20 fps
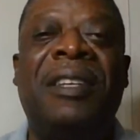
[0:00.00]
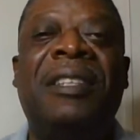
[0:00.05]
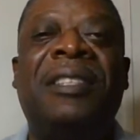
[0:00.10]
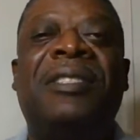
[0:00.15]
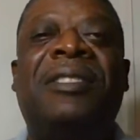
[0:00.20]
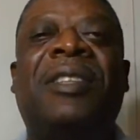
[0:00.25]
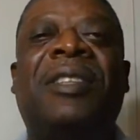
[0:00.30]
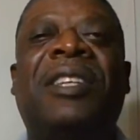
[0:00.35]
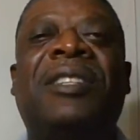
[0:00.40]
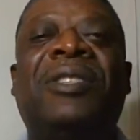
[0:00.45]

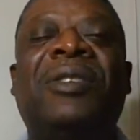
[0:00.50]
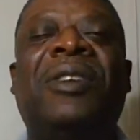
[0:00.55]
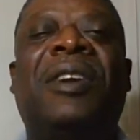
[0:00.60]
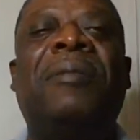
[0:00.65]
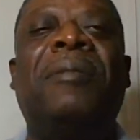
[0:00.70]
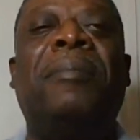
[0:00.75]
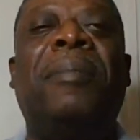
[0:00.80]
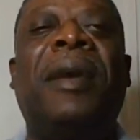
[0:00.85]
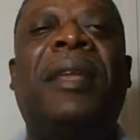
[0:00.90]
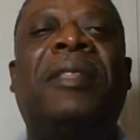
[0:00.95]
so that you
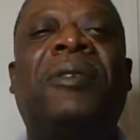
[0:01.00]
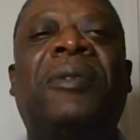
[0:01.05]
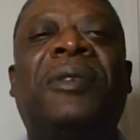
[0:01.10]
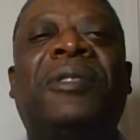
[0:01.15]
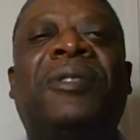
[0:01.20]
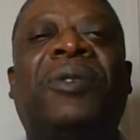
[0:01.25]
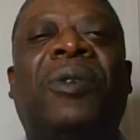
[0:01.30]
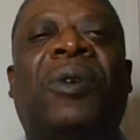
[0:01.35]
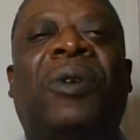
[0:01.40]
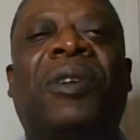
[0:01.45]
can make the
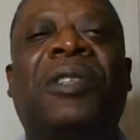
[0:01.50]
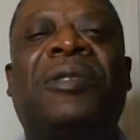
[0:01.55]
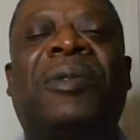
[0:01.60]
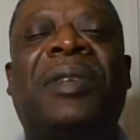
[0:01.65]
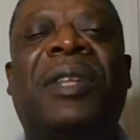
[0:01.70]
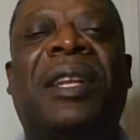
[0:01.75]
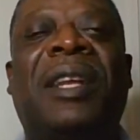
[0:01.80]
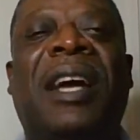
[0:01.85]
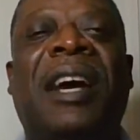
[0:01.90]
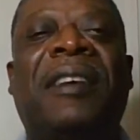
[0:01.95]
withdrawals
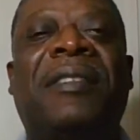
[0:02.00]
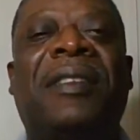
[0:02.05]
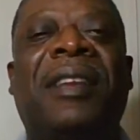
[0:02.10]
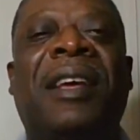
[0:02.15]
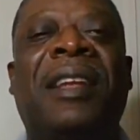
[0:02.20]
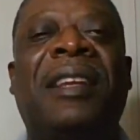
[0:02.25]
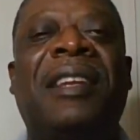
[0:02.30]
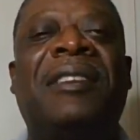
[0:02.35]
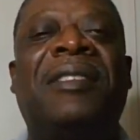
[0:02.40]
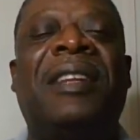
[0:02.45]
for the life
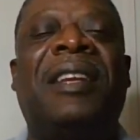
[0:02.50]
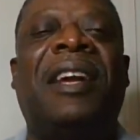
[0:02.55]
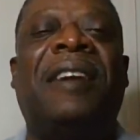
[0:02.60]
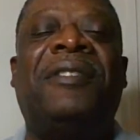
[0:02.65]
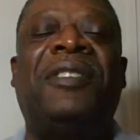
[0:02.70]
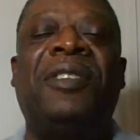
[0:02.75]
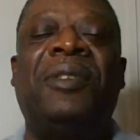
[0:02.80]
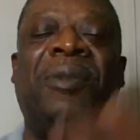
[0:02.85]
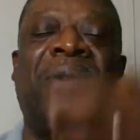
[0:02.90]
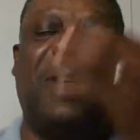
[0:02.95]
and live the
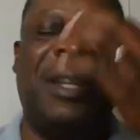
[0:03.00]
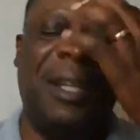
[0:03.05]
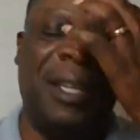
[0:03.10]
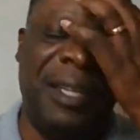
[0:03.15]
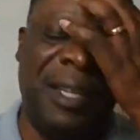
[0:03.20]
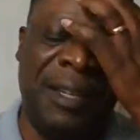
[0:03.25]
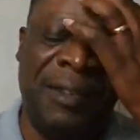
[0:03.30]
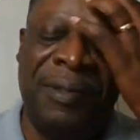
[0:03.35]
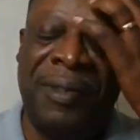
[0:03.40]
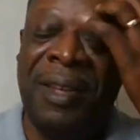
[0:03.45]
life you want to
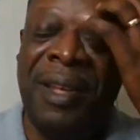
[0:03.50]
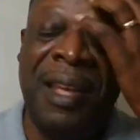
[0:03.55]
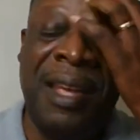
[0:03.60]
live.